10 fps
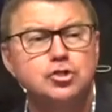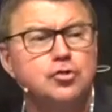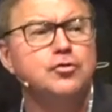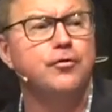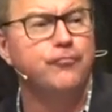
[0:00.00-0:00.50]

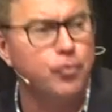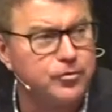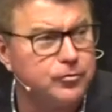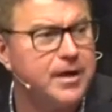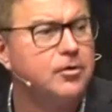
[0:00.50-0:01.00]
to your
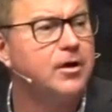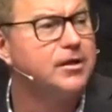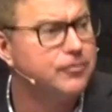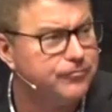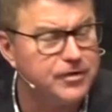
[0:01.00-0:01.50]
fourth grader
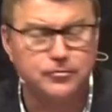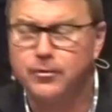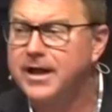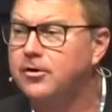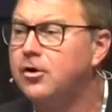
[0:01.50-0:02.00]
and your fifth
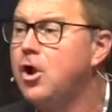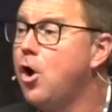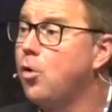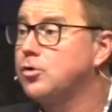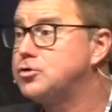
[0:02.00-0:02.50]
grader,
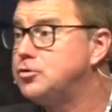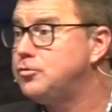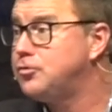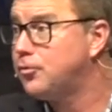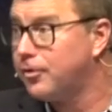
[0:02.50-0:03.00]
or to
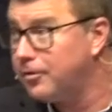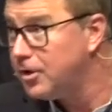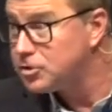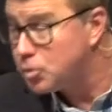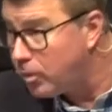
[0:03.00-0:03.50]
your
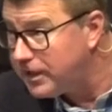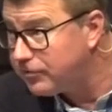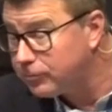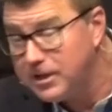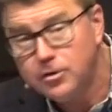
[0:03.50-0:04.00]

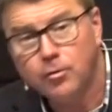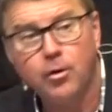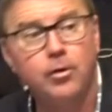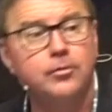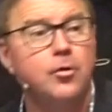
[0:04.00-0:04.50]
23 year
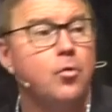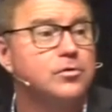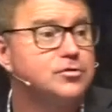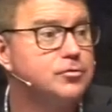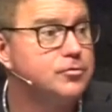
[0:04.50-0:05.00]
old,
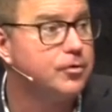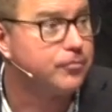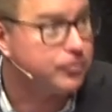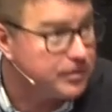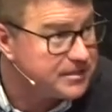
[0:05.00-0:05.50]
or to your
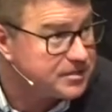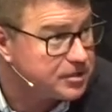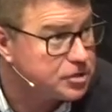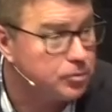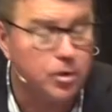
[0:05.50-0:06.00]

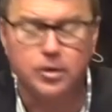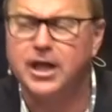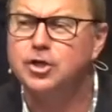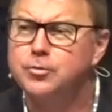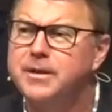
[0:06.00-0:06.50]
36 year old,
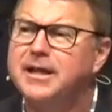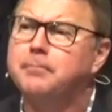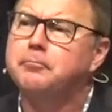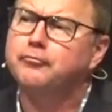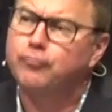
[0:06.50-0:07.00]
and you
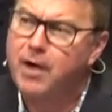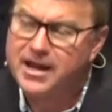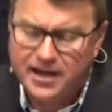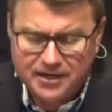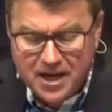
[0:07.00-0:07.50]
begin
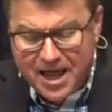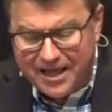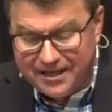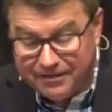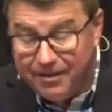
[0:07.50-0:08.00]
praying
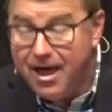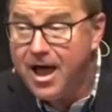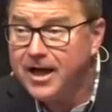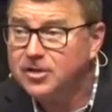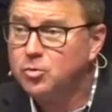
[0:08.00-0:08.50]
in
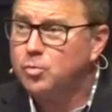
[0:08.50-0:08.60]
line